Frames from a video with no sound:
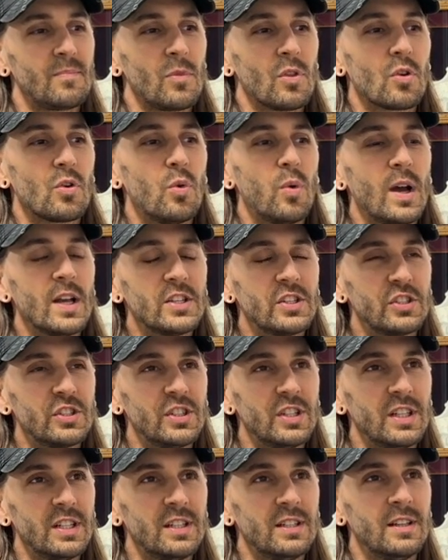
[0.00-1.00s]

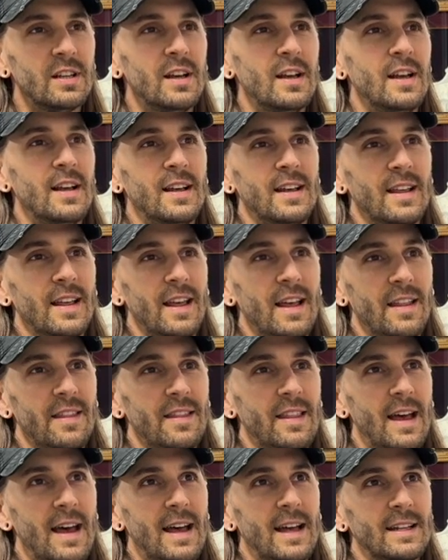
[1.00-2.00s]
question
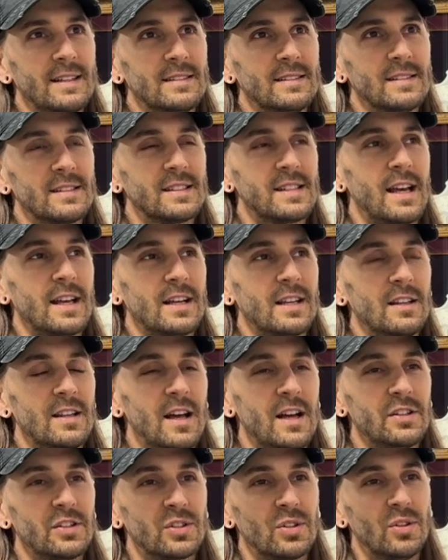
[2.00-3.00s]
and that
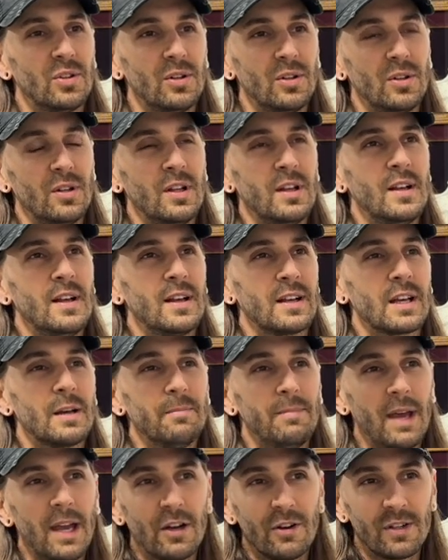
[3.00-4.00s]
psychological
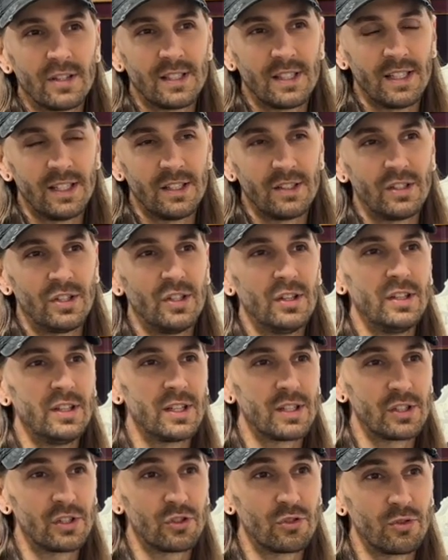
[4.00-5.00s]
comparison to the
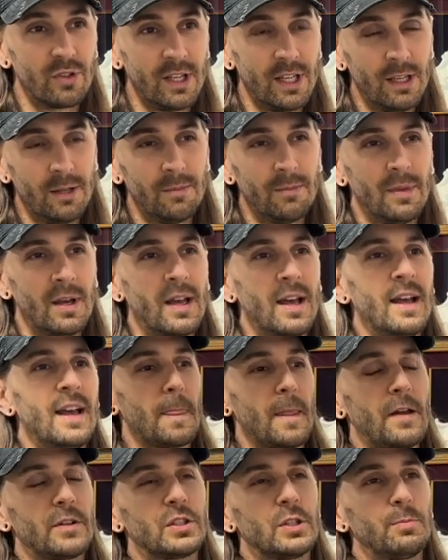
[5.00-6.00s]
extreme
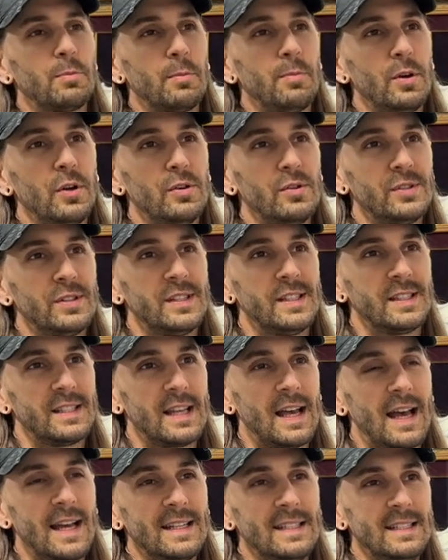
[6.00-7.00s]
to propose this
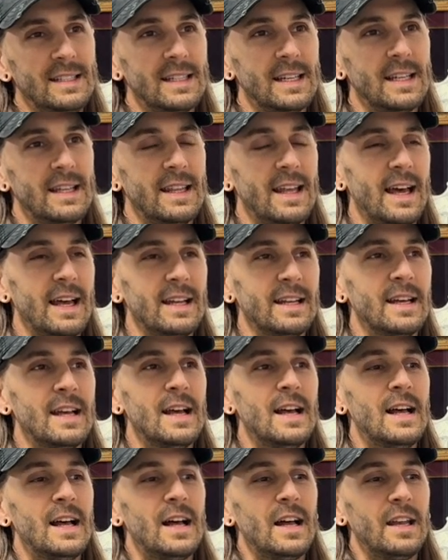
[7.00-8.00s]
idea that
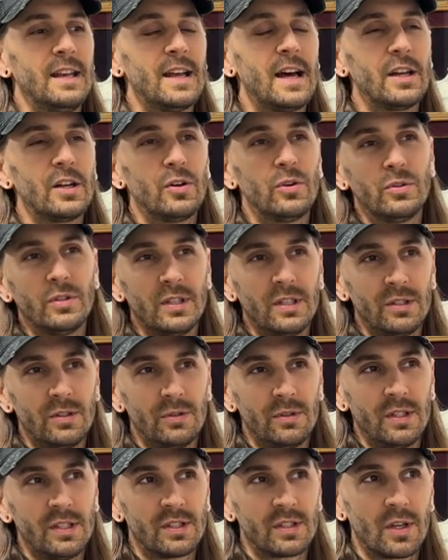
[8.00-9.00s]
not only do
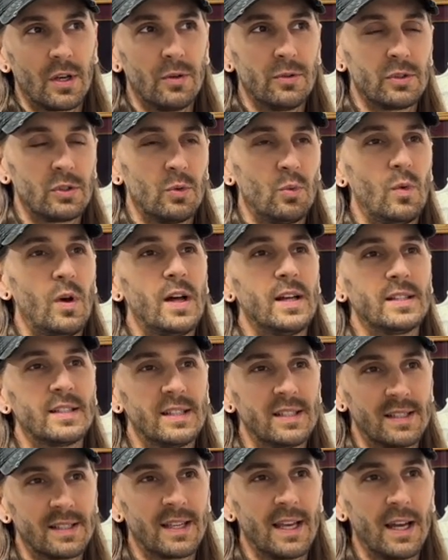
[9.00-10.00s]
these ghosts want to
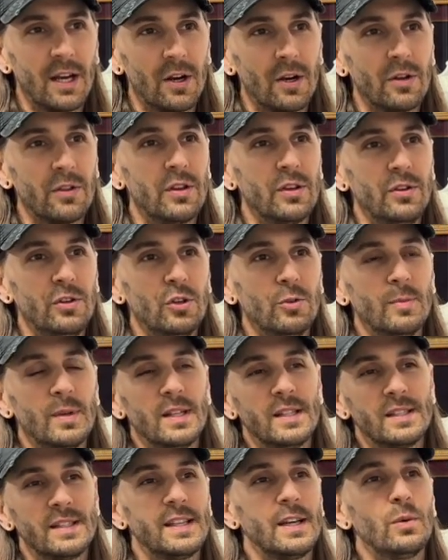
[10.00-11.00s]
scare the
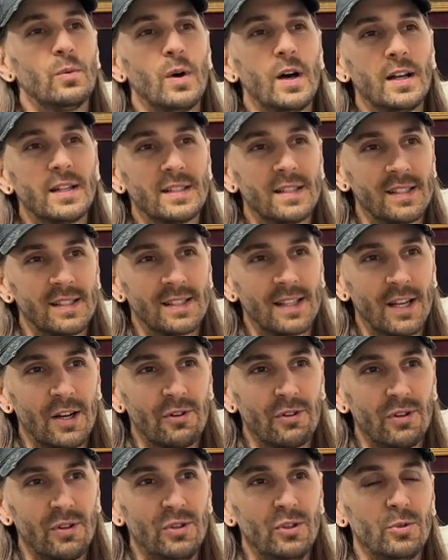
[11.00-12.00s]
humans, they want to scare
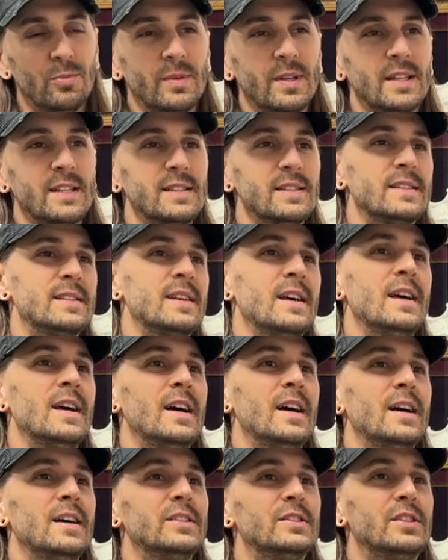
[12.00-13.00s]
the humans
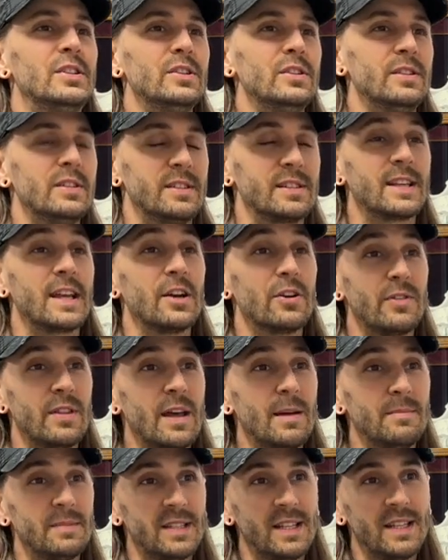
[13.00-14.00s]
to scare
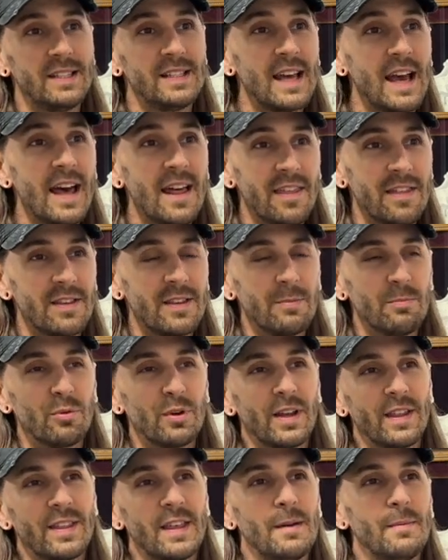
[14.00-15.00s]
them to death, to
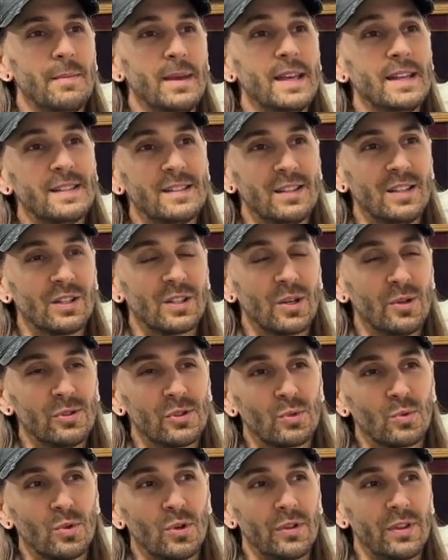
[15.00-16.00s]
bring them into the
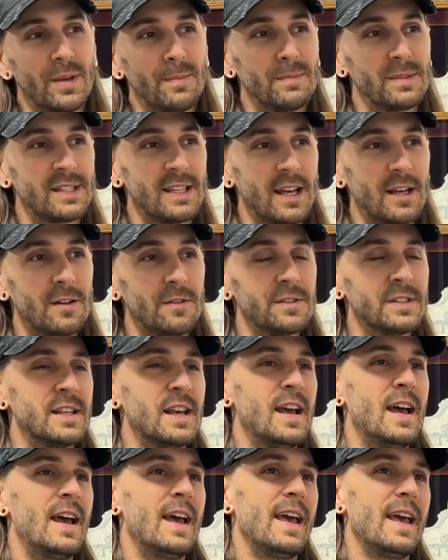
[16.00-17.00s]
ghost world themselves,
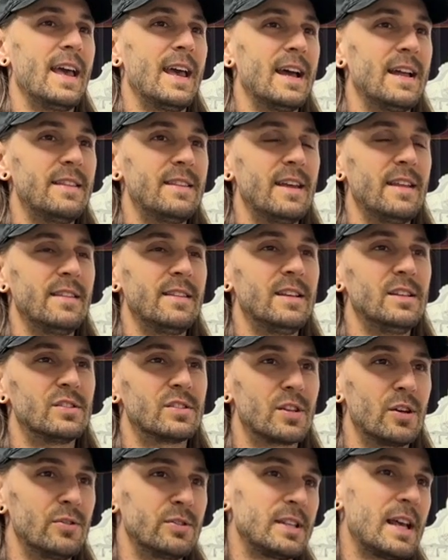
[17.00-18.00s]
and that these
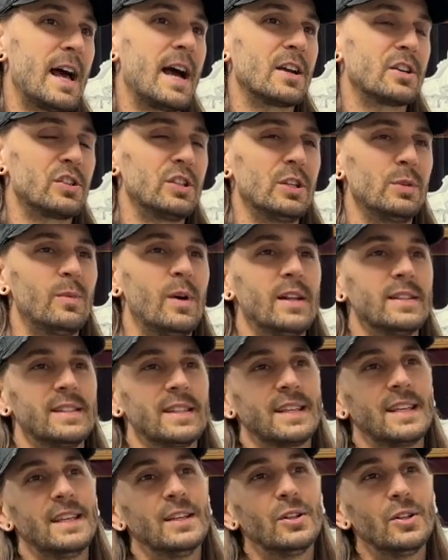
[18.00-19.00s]
ghosts actually want to
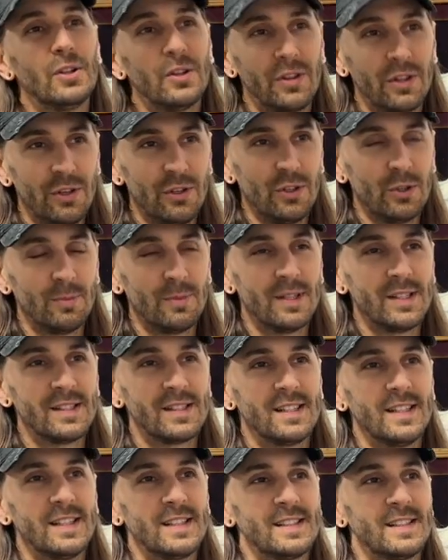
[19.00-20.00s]
kill the
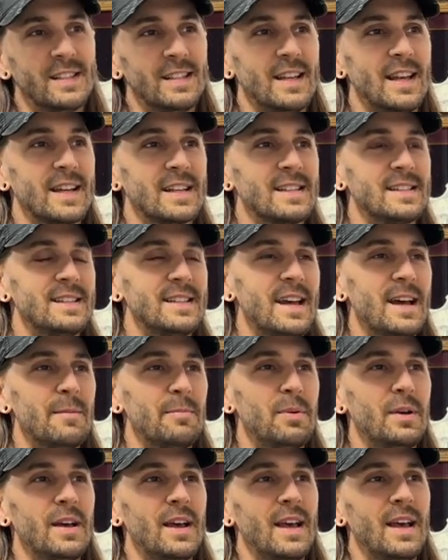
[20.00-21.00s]
humans is the next
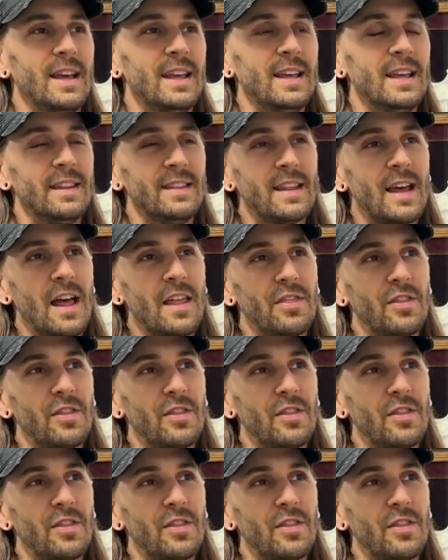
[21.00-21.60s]
step in that